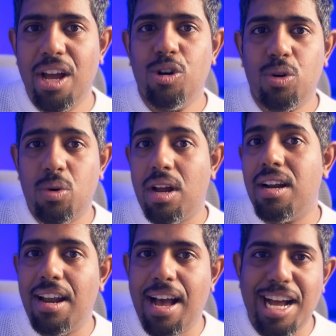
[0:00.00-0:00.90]
to
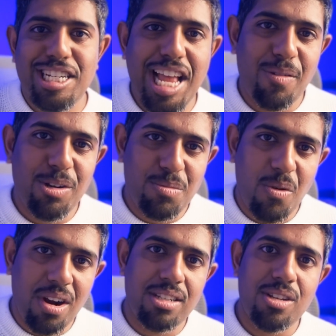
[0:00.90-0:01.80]
run large language
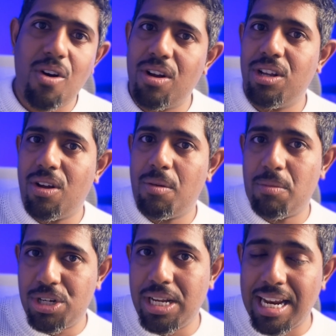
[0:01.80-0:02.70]
models on your
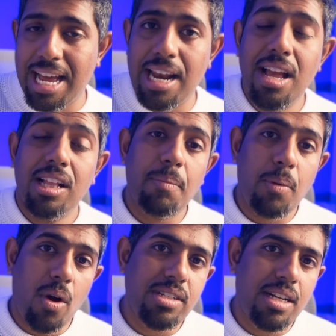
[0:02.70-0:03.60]
machine and the
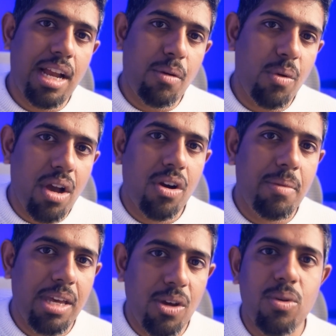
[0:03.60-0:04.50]
project that we are going to be
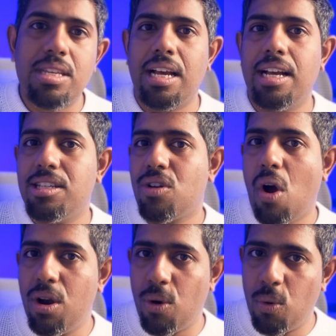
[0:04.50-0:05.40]
using is
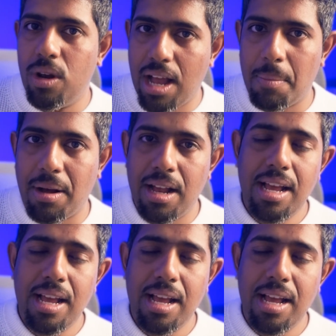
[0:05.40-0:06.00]
called Ollama